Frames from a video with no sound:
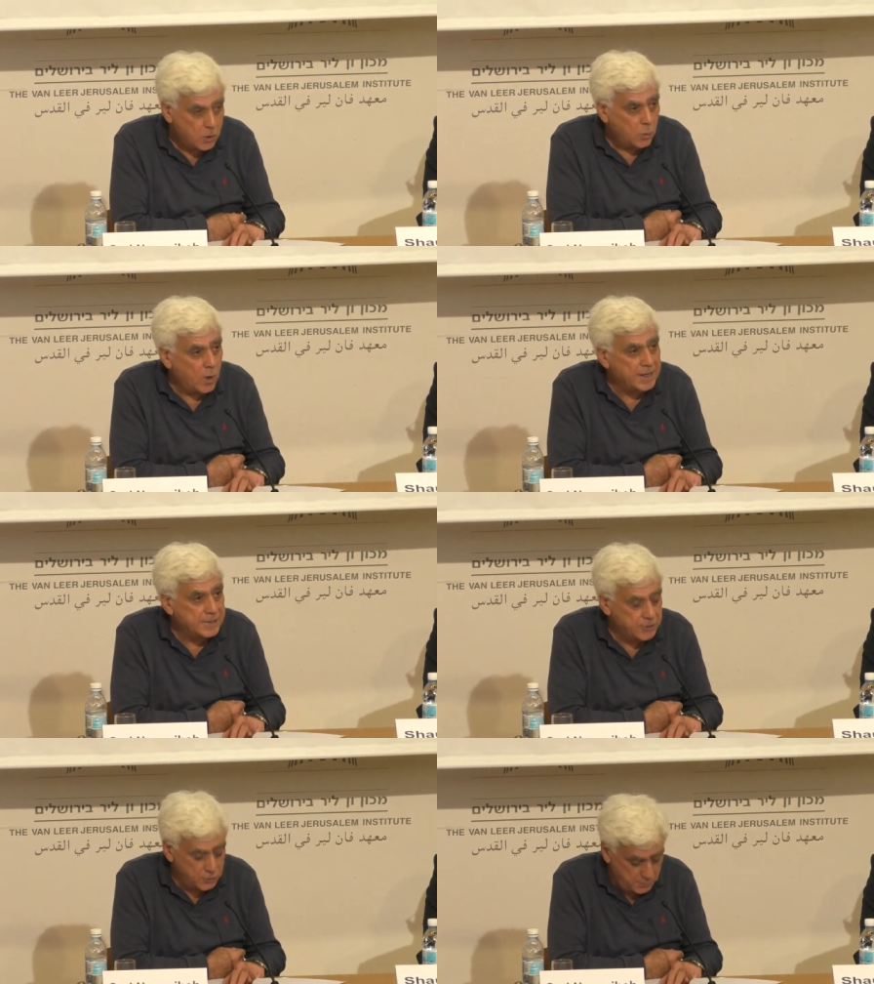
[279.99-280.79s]
One
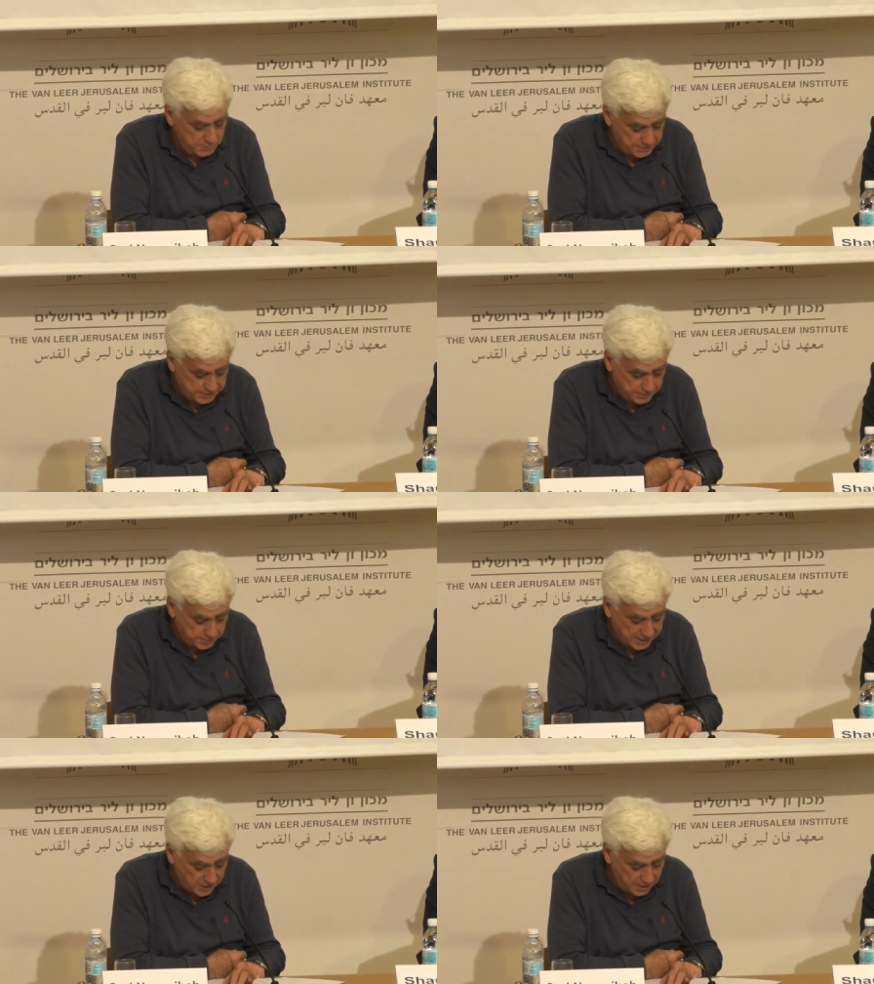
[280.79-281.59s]
assumes
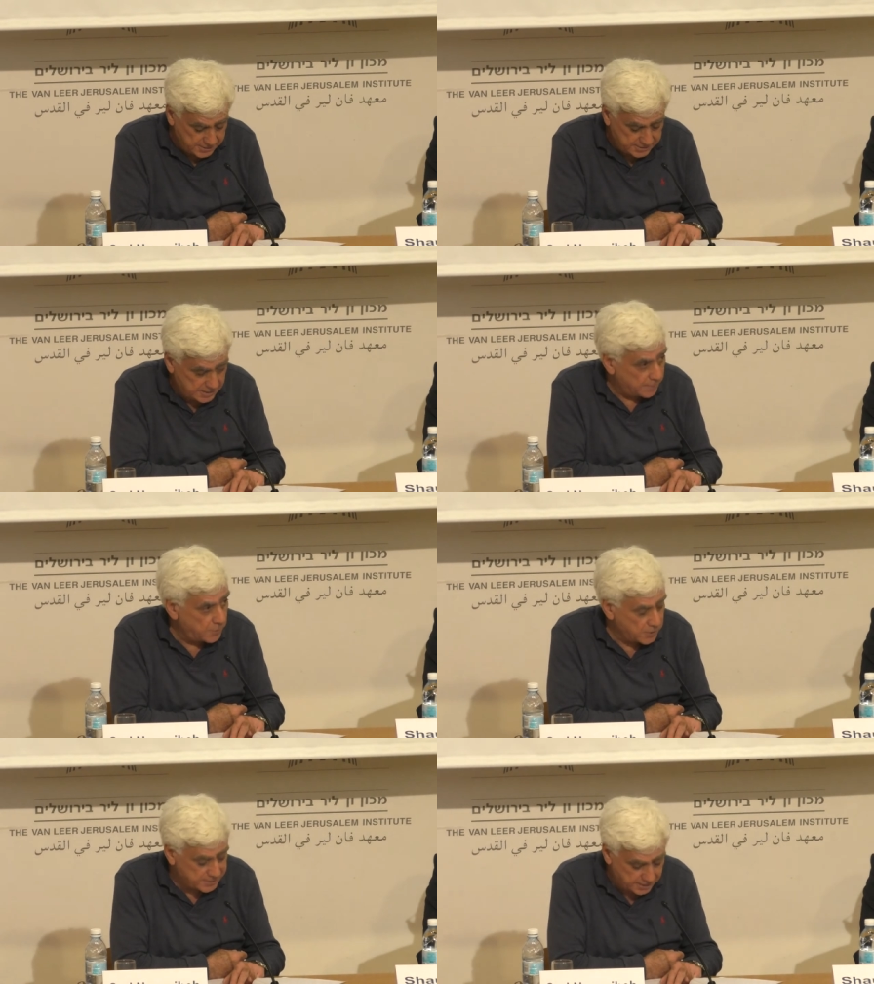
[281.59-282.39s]
because,
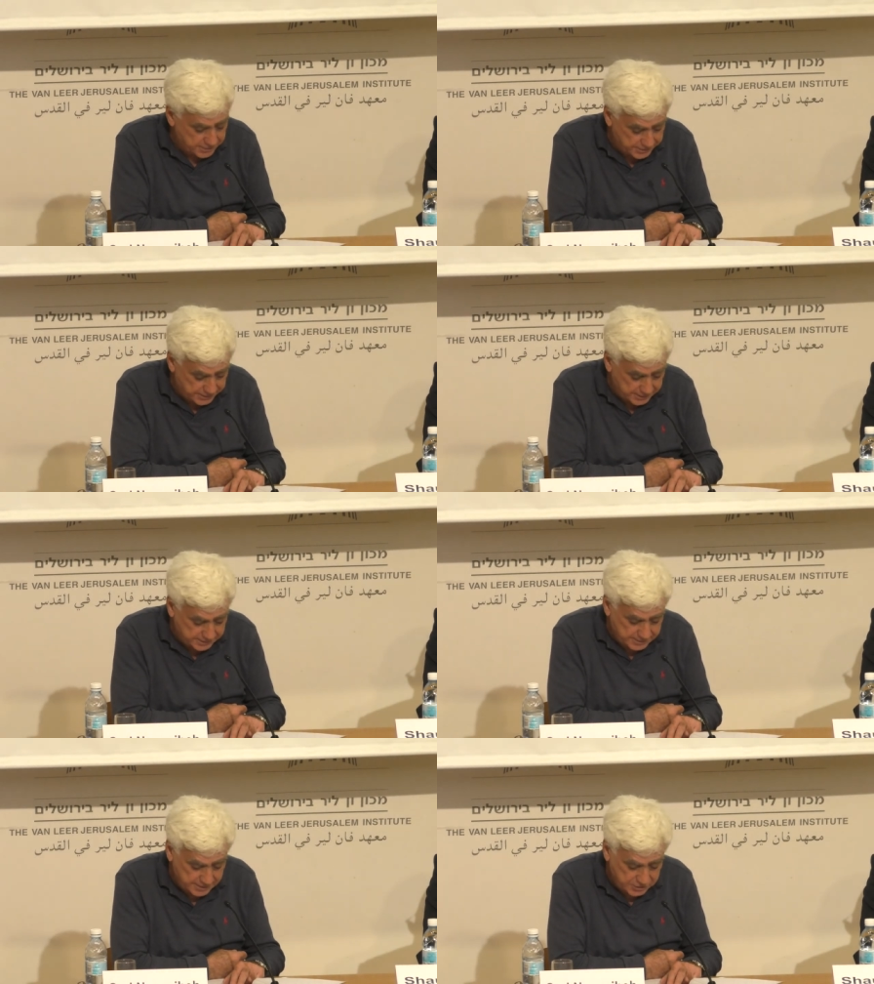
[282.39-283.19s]
amongst other
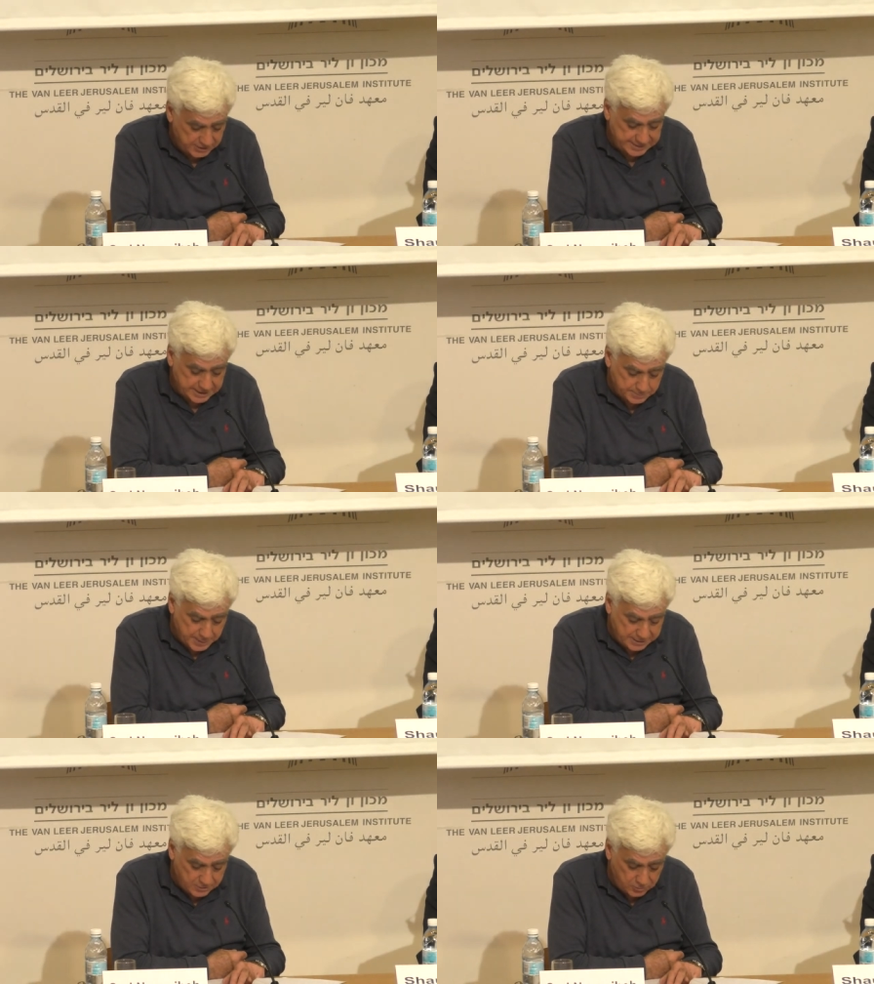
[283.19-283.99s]
things, she is
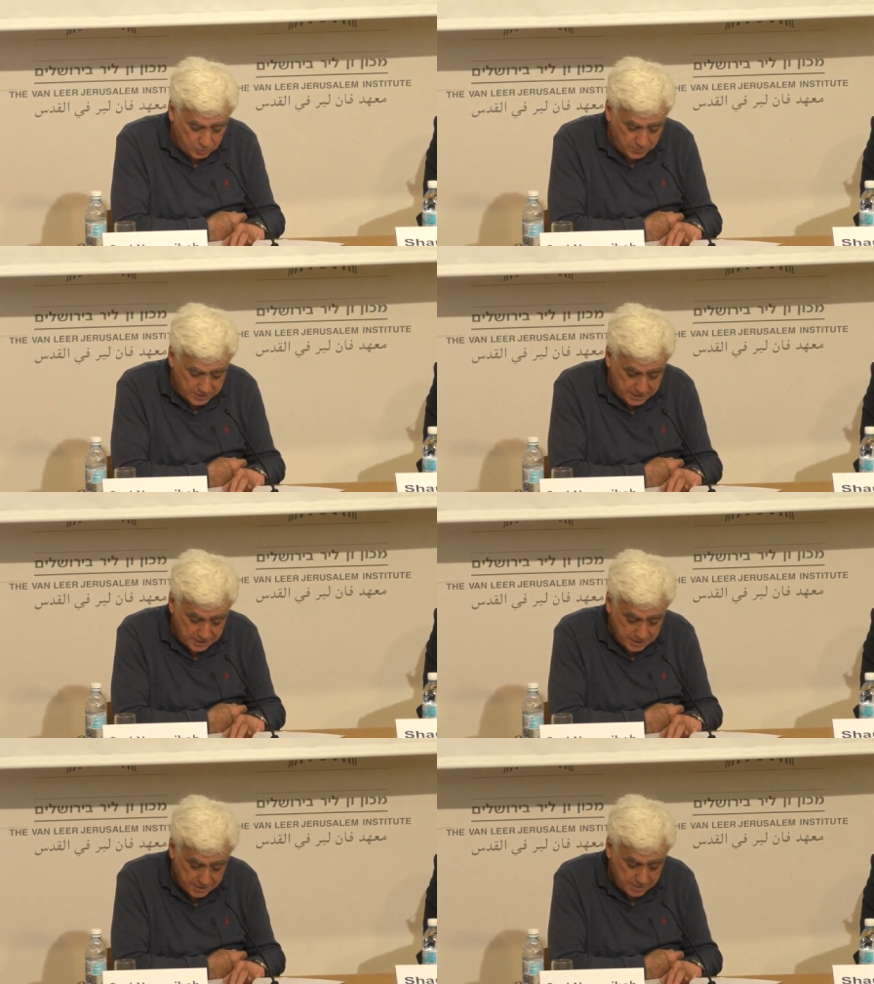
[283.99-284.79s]
expected to be
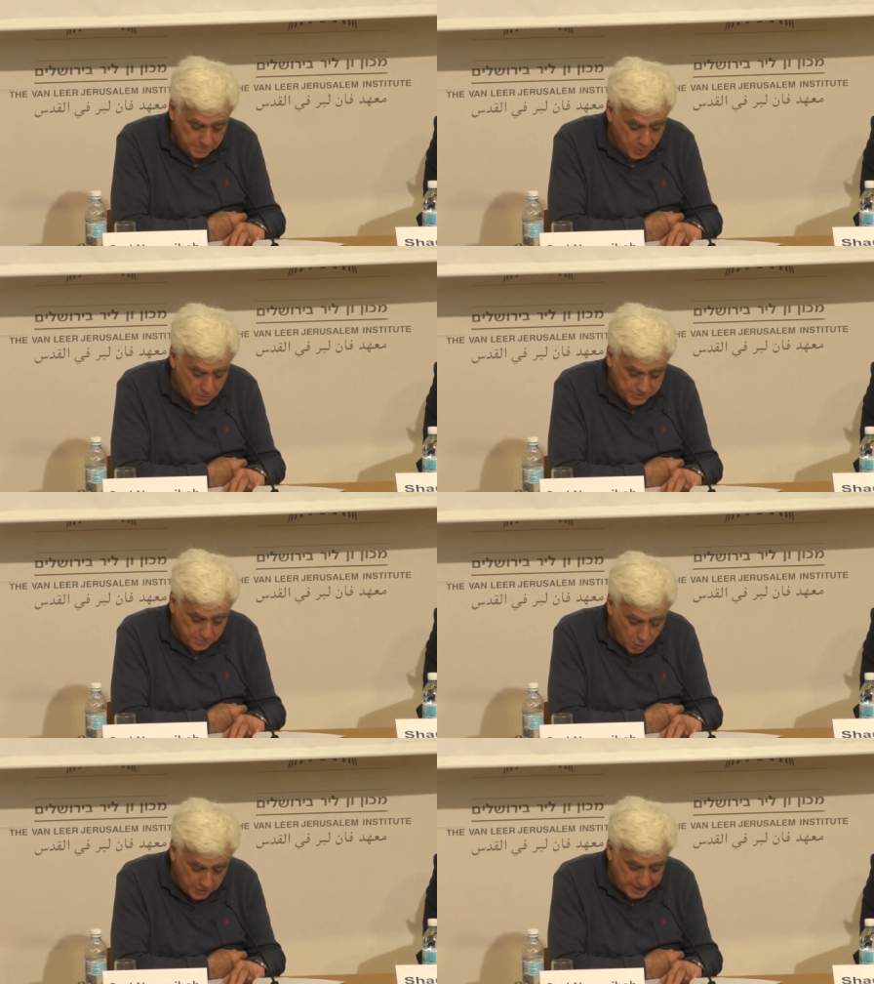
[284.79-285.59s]
both
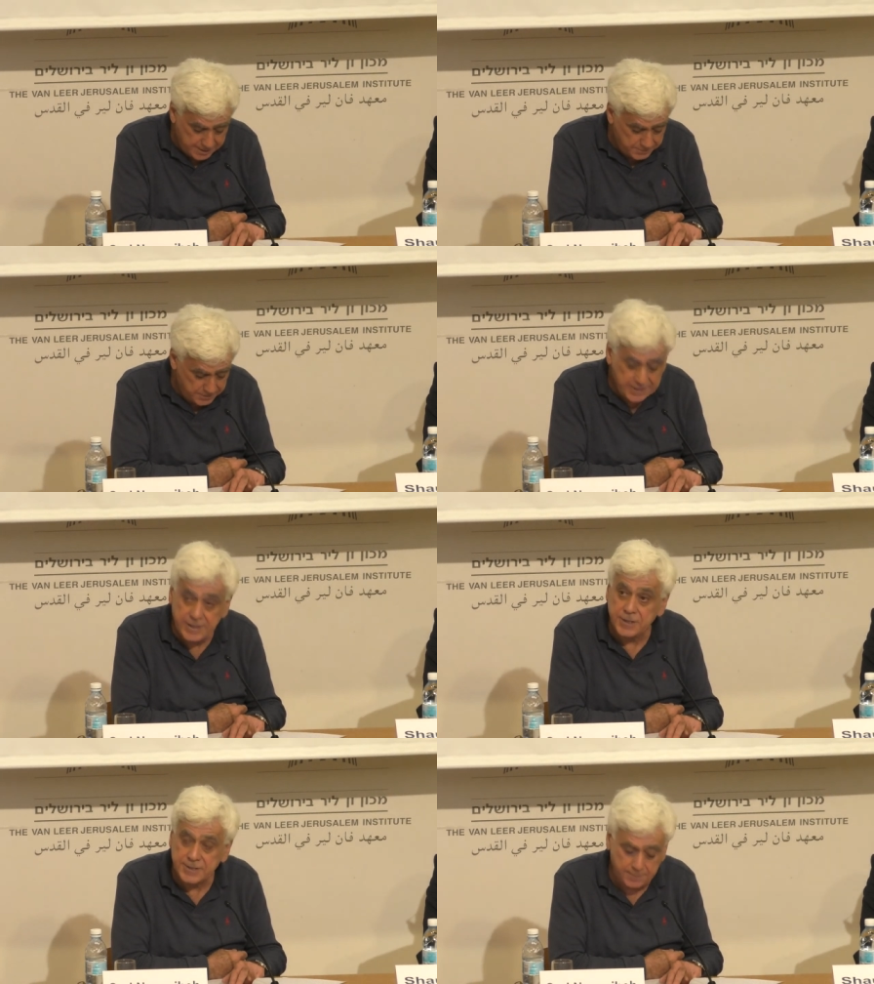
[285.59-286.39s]
more able
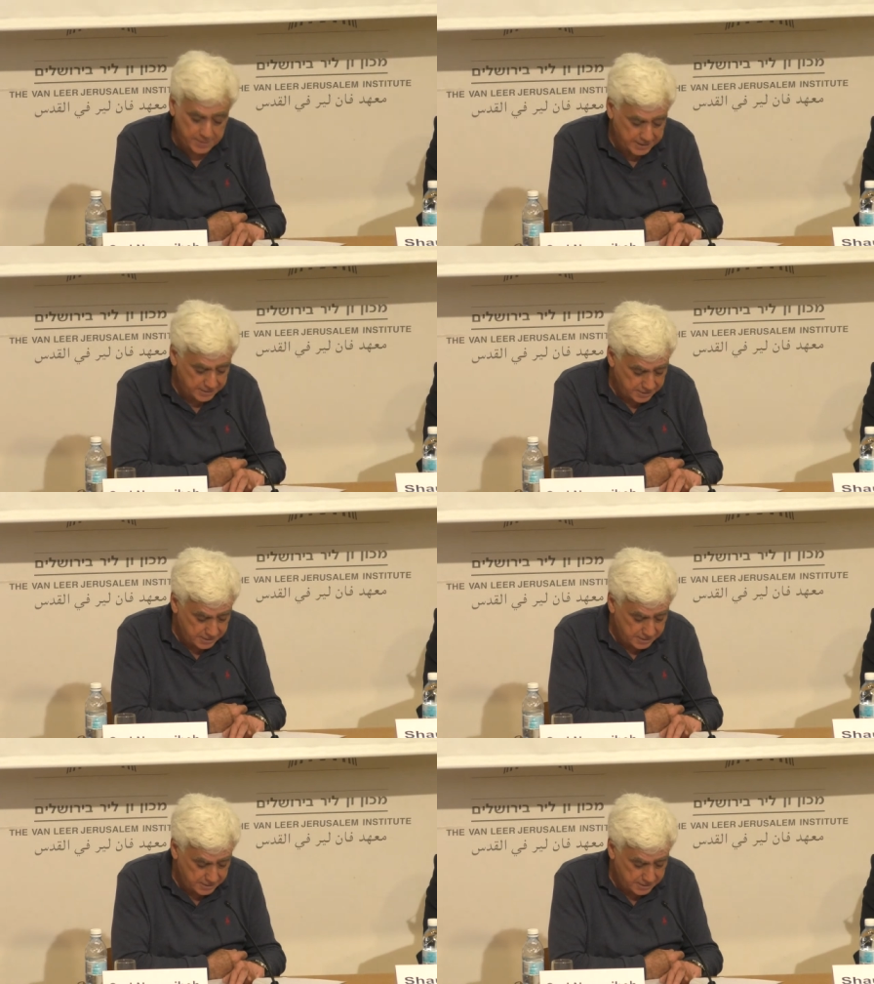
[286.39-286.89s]
than her sibling